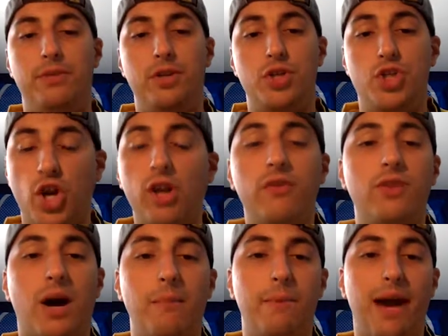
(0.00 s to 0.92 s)
Should have
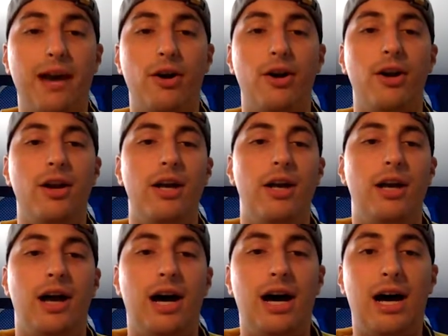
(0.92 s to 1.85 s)
done better.
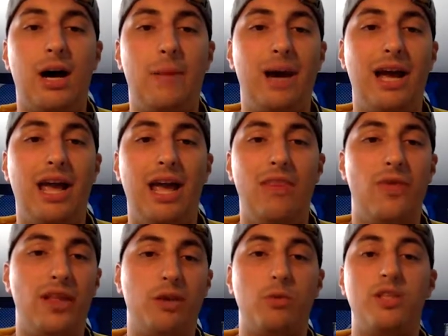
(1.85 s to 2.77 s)
I
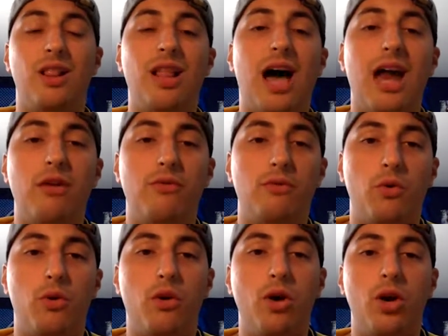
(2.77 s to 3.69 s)
think there was a lot of
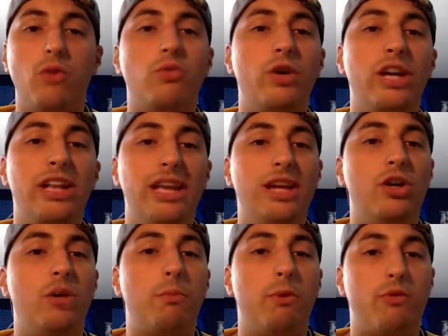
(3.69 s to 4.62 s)
really
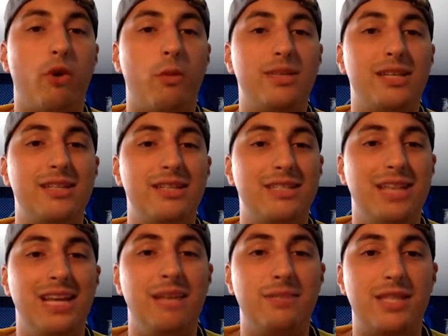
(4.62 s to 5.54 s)
good performances and
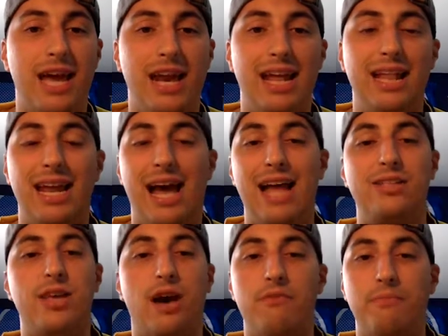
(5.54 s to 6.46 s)
teams that
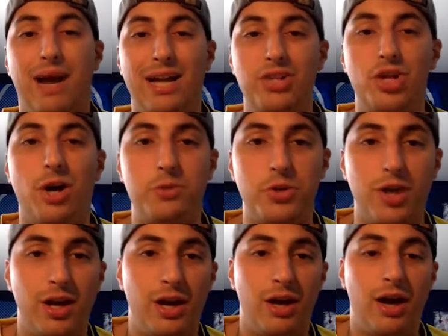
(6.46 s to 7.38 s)
had tough matchups.
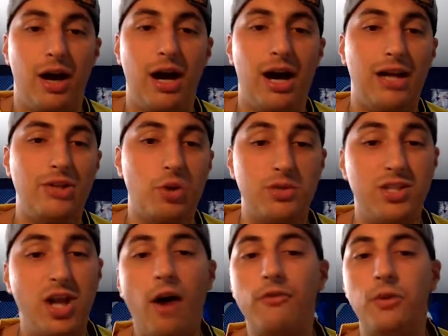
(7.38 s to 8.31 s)
So it
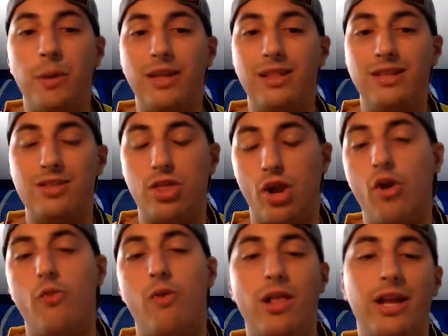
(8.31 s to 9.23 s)
was tough to pick this
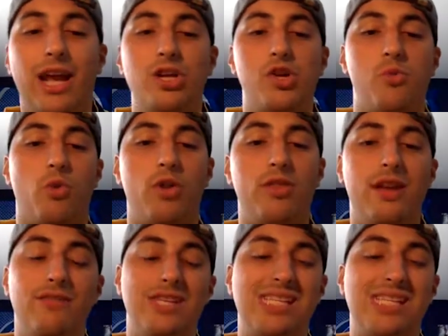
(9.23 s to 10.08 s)
third relegation worthy of the